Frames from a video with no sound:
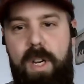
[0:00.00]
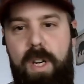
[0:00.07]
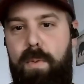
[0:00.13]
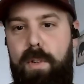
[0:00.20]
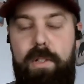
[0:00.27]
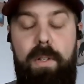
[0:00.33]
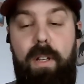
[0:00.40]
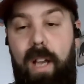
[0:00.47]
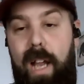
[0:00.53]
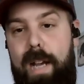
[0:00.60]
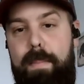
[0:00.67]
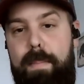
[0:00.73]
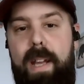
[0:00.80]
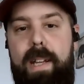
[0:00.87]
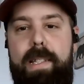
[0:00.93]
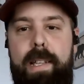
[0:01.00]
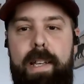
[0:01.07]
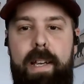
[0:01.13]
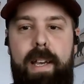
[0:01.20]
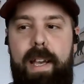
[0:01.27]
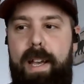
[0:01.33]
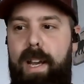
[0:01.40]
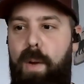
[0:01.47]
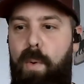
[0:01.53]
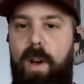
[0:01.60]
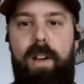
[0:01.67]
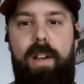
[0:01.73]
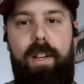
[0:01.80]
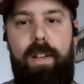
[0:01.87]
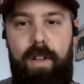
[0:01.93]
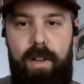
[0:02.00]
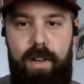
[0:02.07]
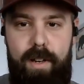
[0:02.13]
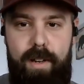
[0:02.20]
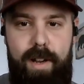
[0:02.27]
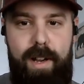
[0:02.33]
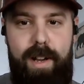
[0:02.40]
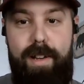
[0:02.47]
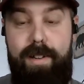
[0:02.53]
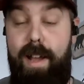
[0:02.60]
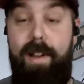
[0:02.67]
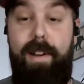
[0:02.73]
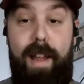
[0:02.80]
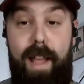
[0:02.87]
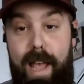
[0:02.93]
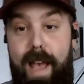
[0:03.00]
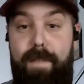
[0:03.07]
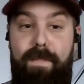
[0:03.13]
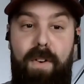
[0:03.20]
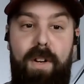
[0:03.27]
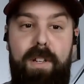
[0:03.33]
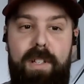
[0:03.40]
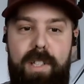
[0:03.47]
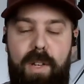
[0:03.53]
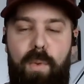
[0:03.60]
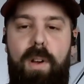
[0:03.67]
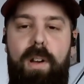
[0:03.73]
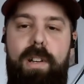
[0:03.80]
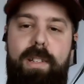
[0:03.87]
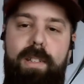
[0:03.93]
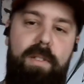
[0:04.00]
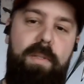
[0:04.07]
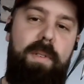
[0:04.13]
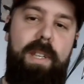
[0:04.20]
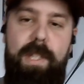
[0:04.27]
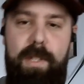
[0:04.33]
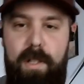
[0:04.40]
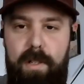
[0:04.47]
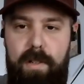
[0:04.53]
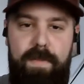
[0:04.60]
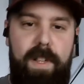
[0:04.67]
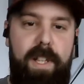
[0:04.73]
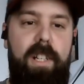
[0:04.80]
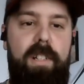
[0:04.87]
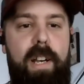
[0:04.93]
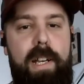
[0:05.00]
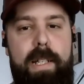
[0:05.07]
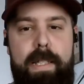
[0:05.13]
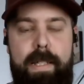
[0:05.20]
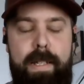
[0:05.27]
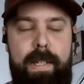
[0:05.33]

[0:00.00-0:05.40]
I want to do glide baits, and I wanted it a 9.5 foot because I wanted to do easier figure eights.